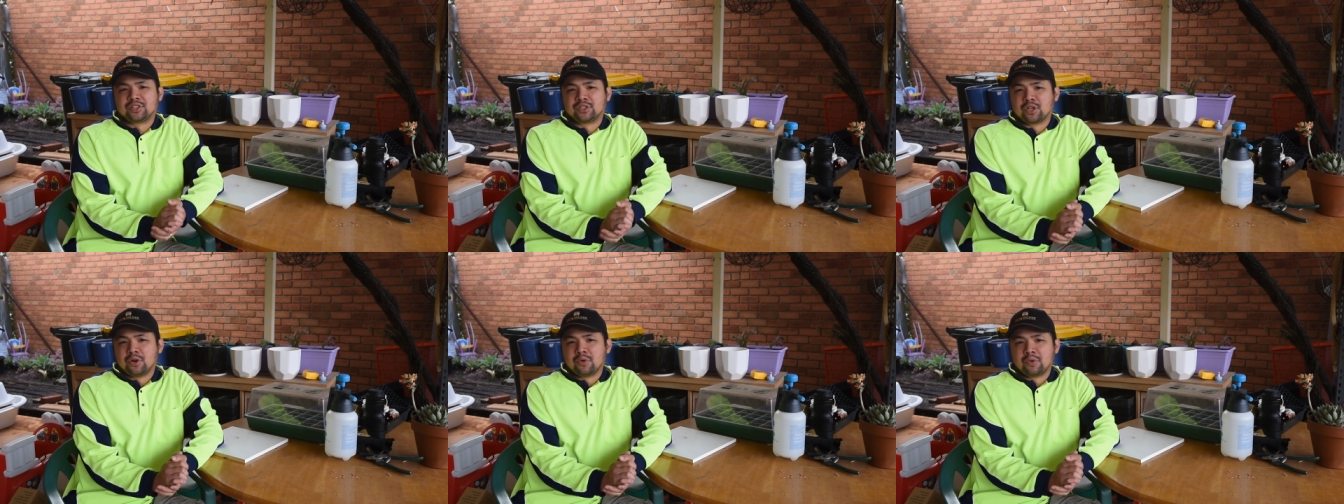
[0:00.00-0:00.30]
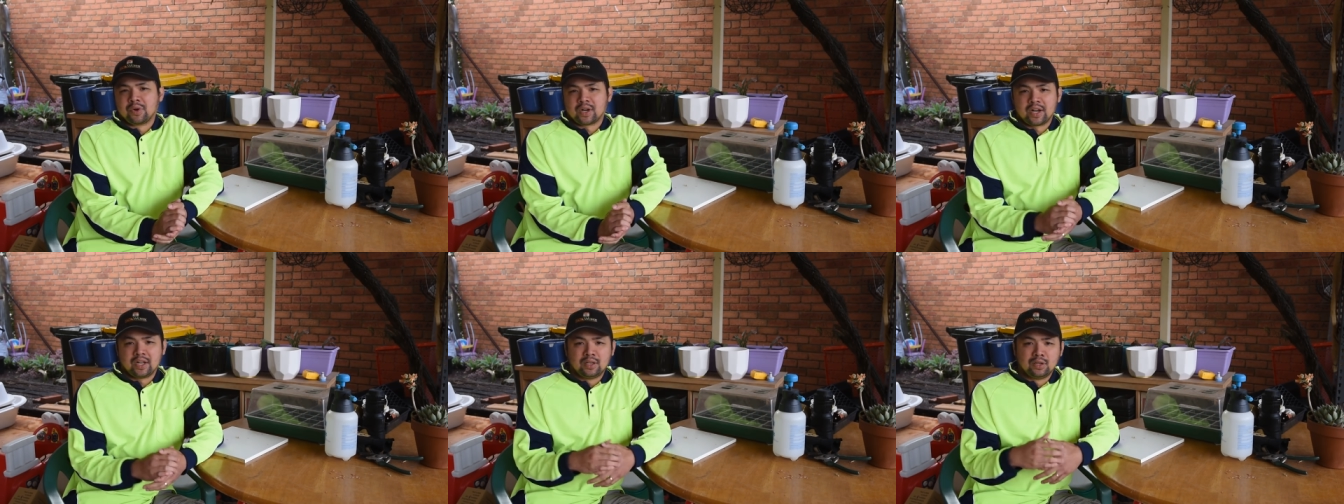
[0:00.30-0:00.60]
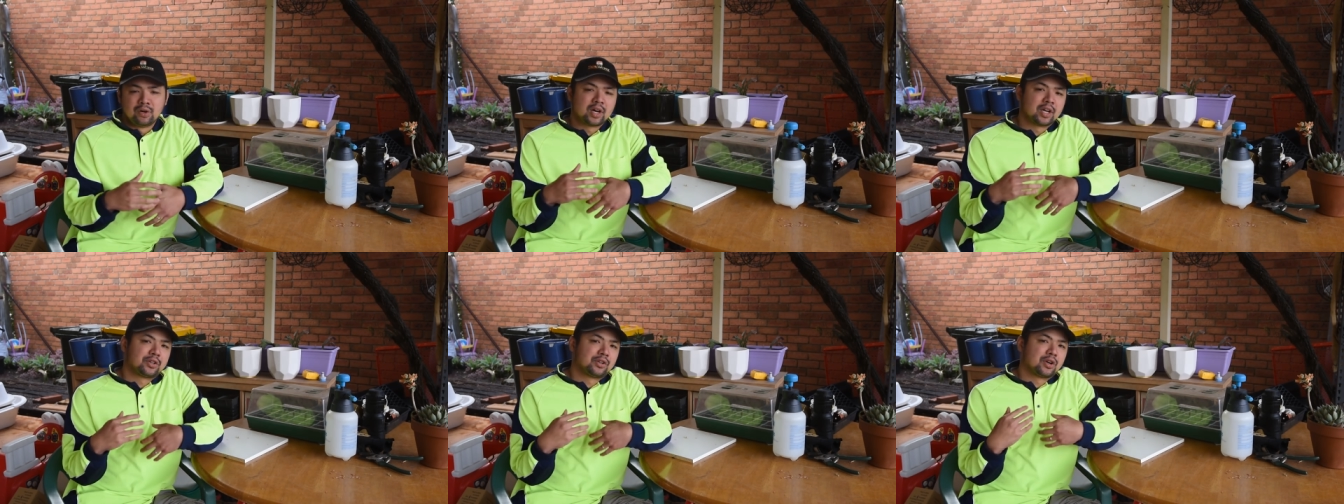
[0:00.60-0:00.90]
show where I
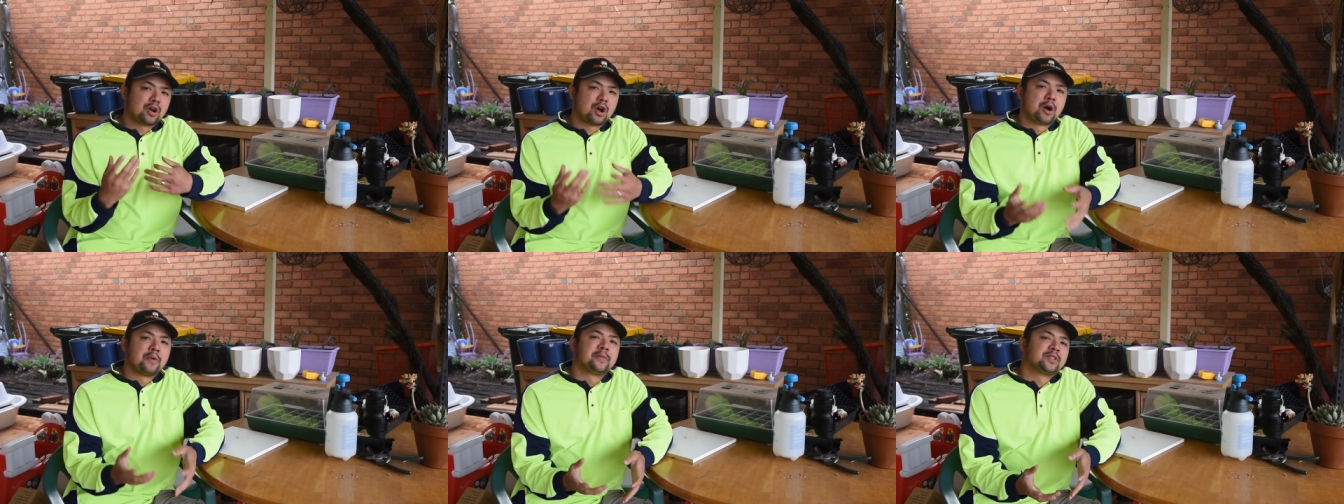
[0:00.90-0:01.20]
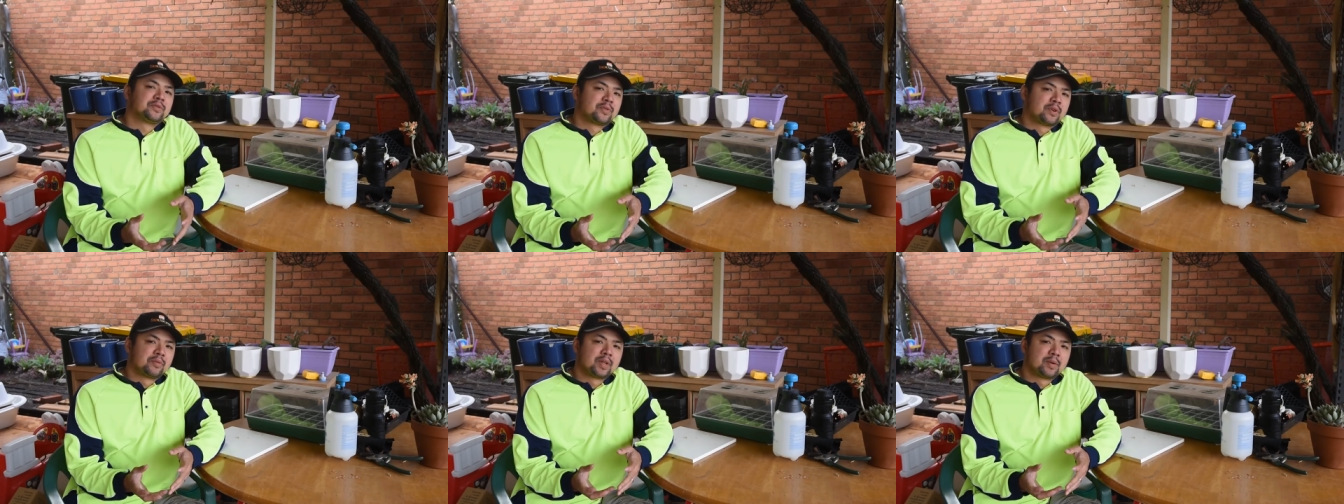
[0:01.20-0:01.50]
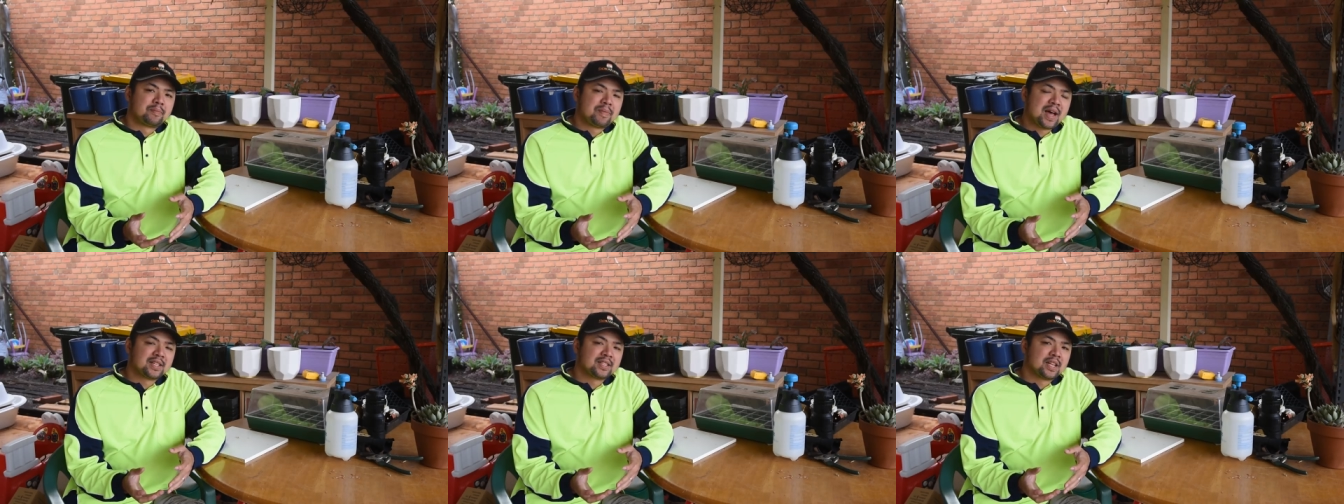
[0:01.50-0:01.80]
look at your comments from
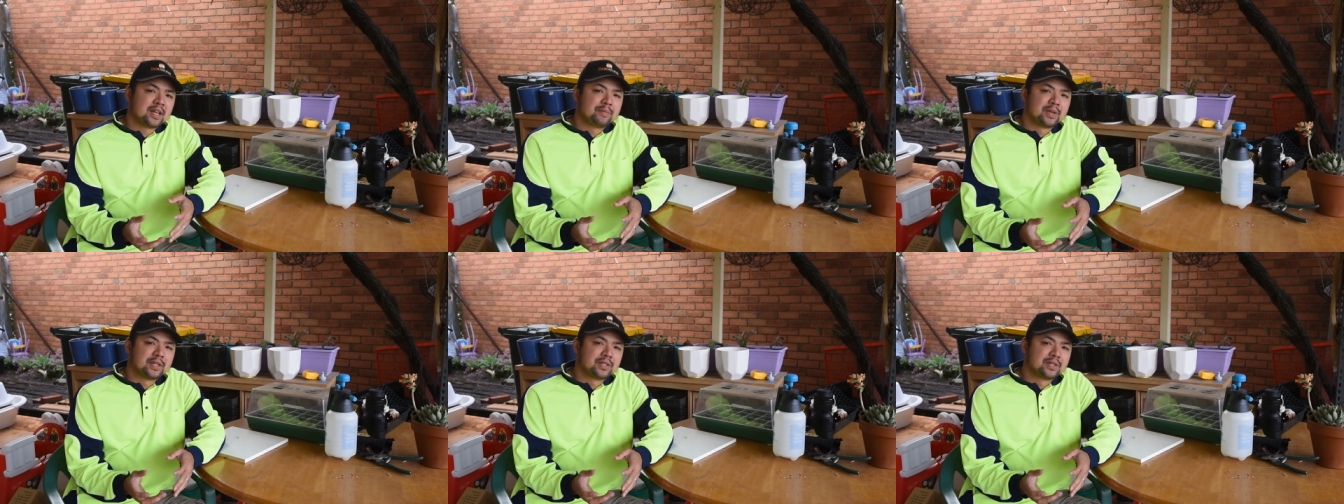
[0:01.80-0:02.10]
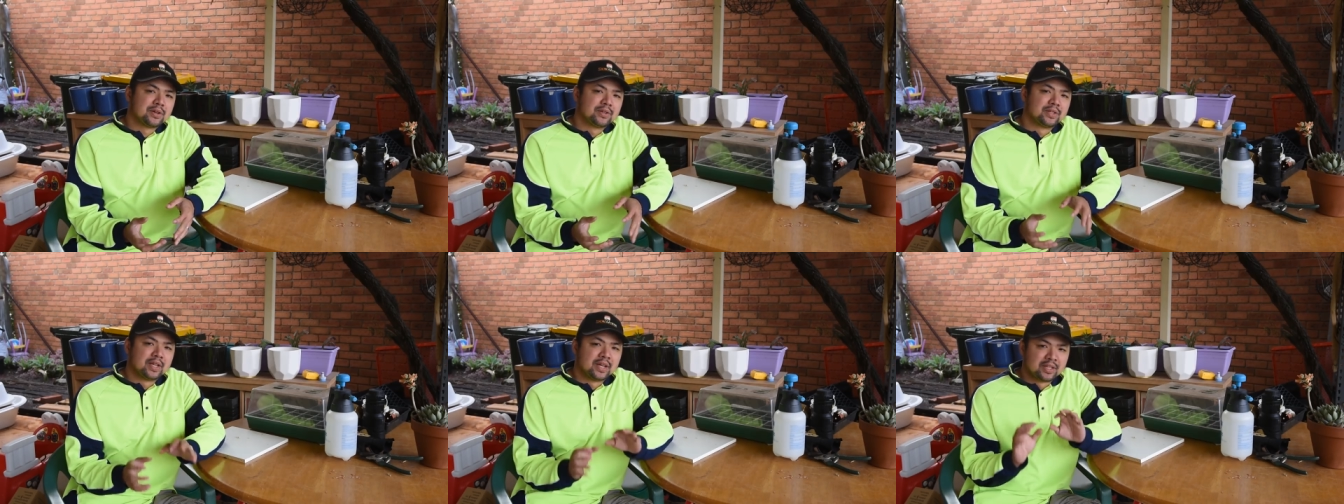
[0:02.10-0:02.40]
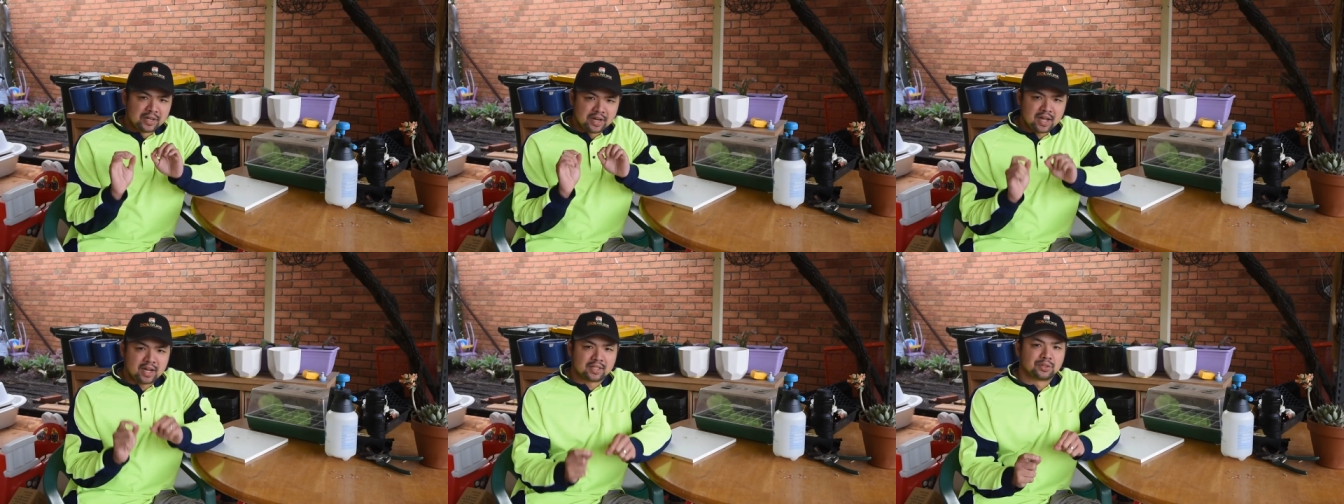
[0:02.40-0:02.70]
the past episode
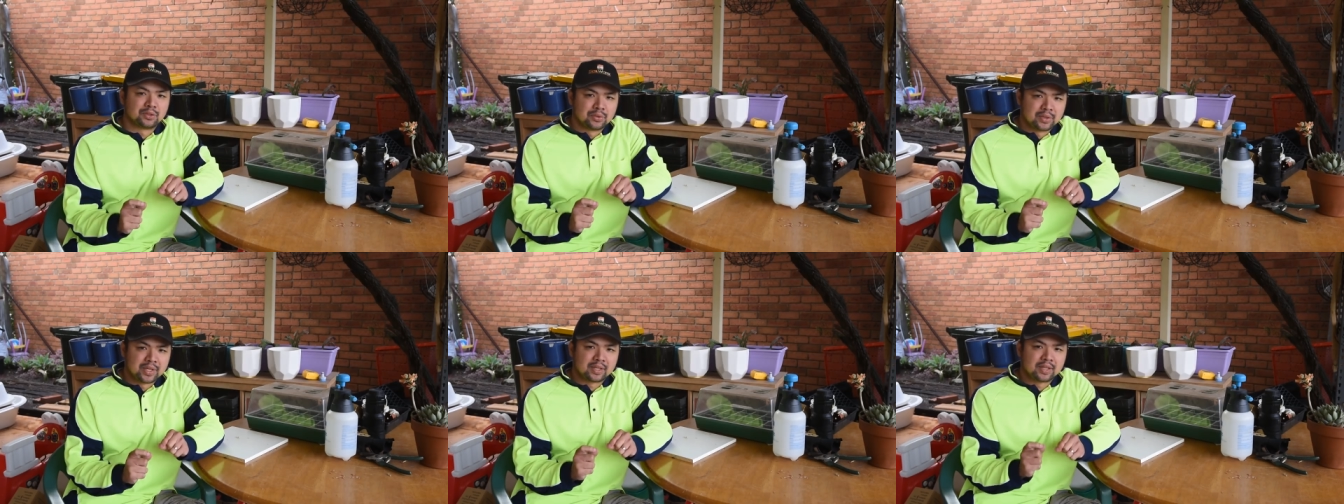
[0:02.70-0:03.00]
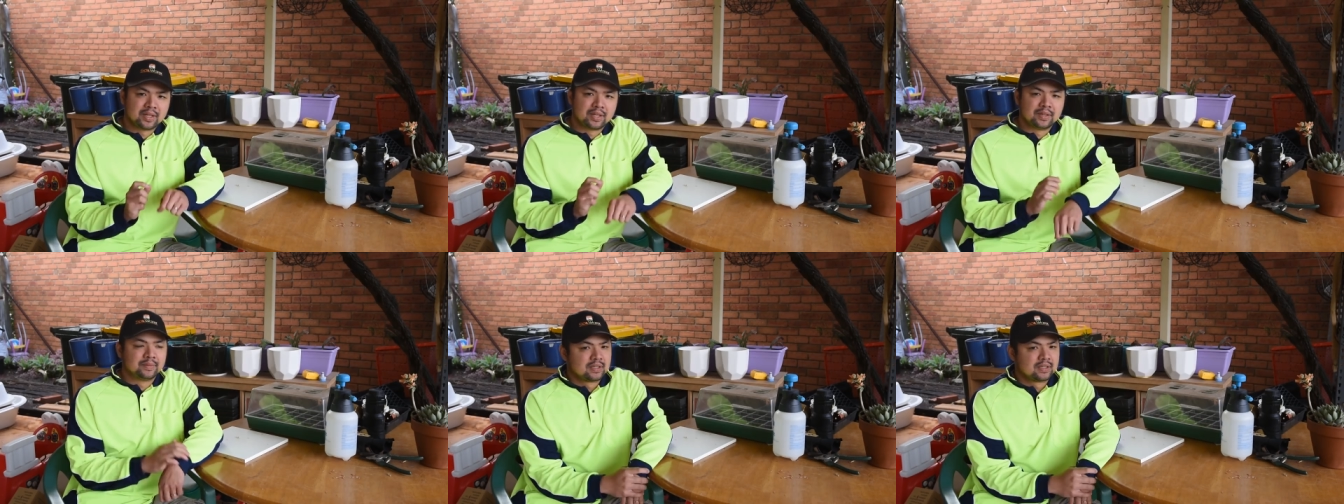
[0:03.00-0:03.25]
and react to it.